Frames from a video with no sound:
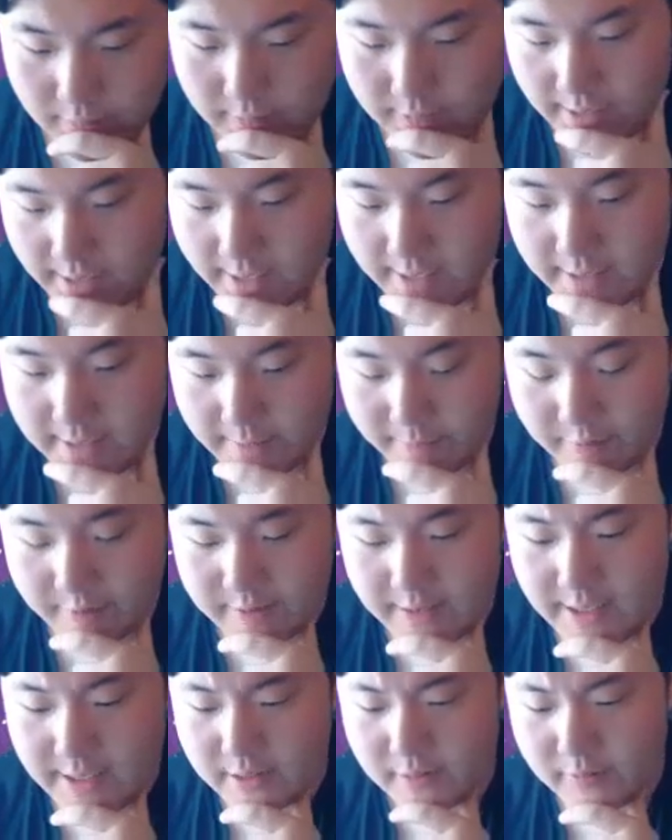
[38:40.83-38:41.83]
Yeah, and he
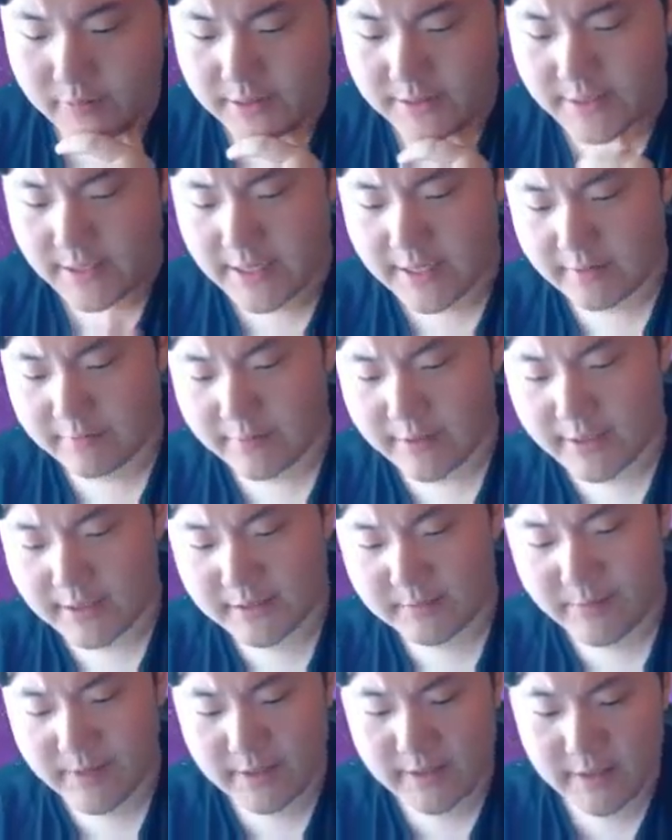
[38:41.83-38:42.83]
protects, which is kind of what I
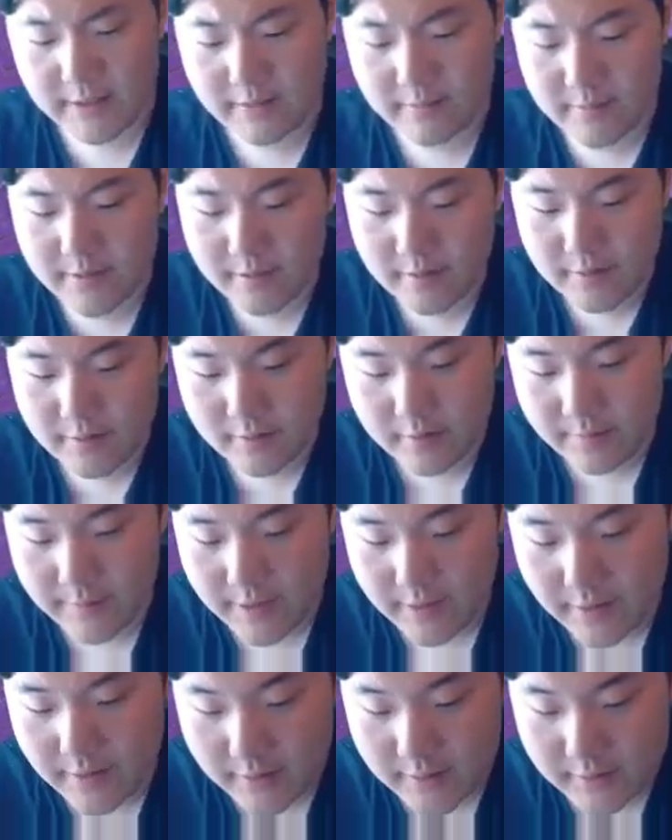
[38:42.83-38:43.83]
expected him to do, to
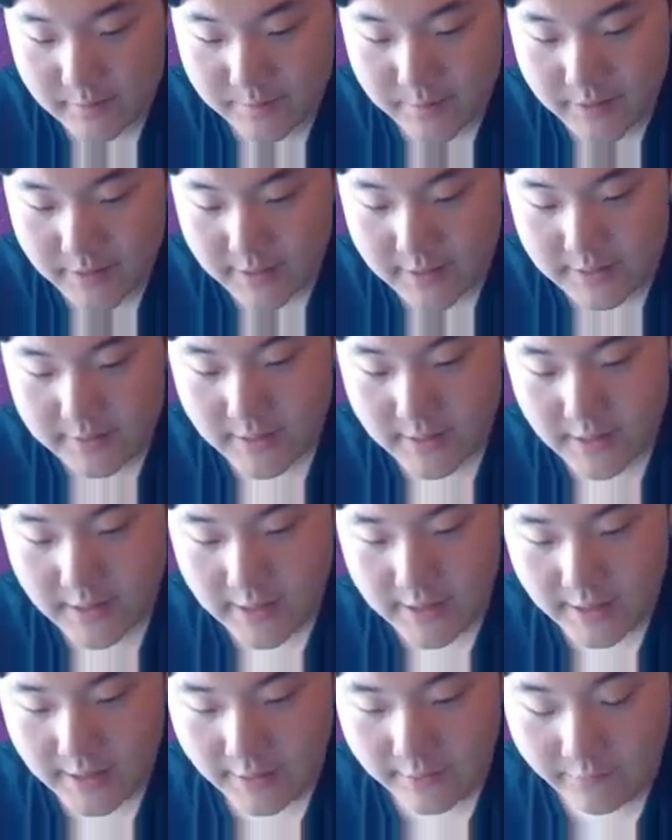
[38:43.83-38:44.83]
be honest. Because
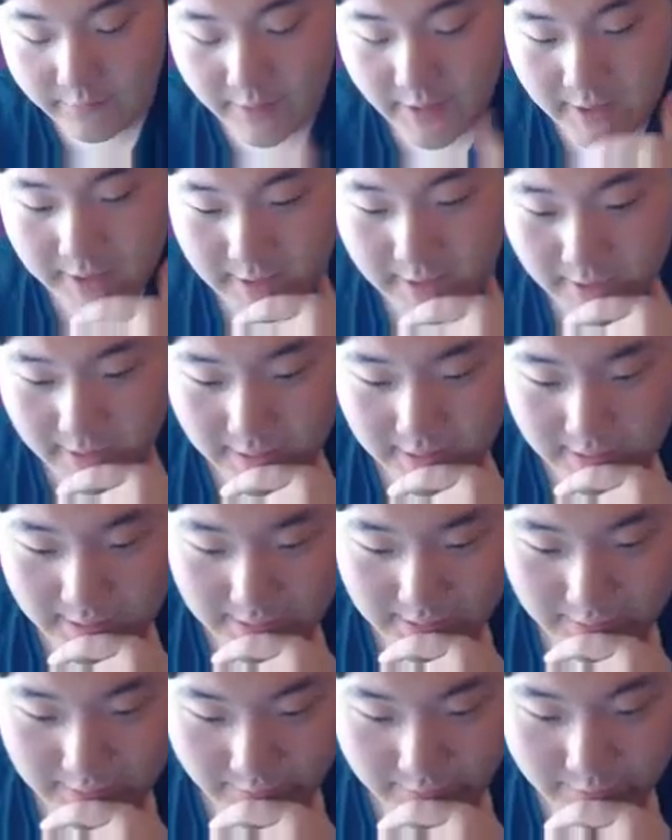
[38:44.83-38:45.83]
if I
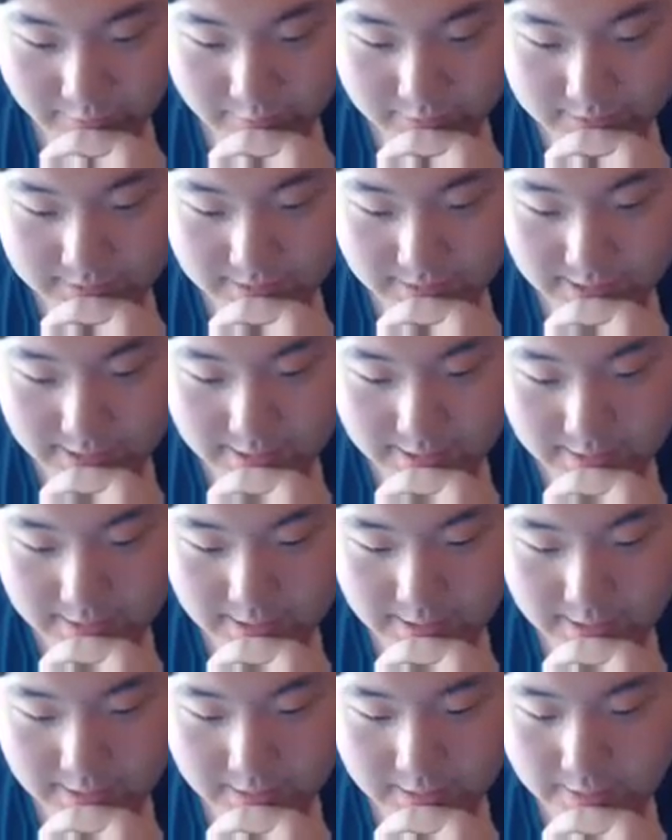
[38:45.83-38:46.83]
if he risked that,
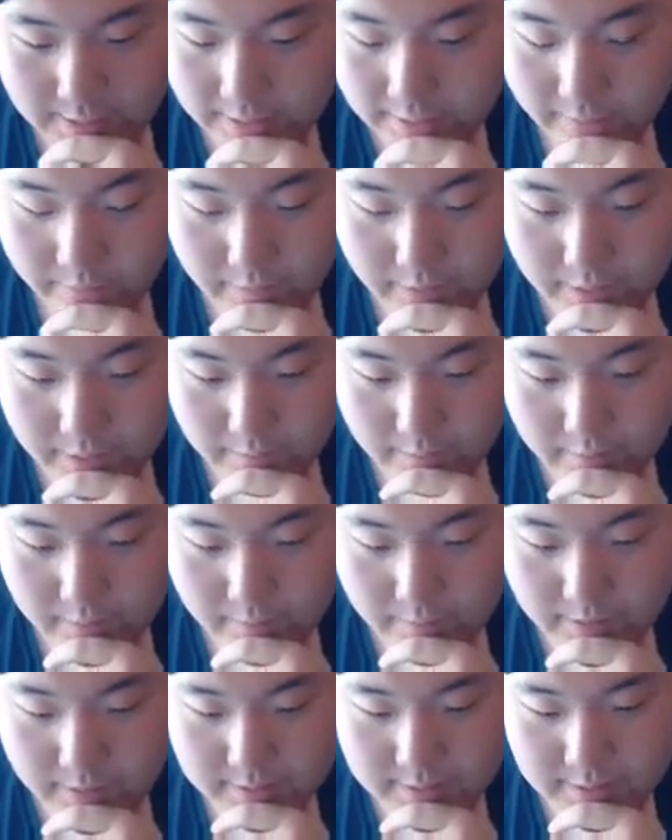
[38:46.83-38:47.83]
I didn't think it would
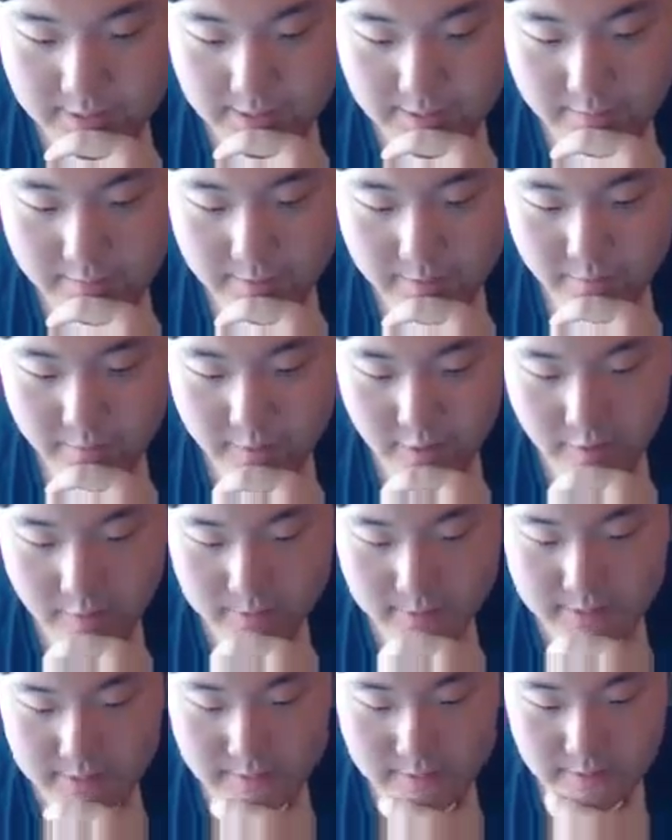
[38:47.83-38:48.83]
have been solid. But Flare
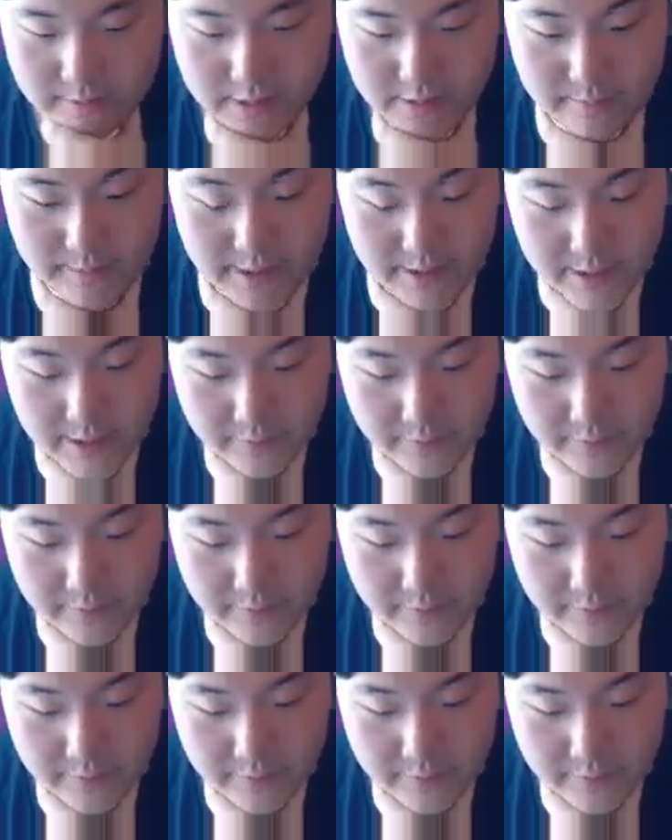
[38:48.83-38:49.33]
Blitz is going to come out.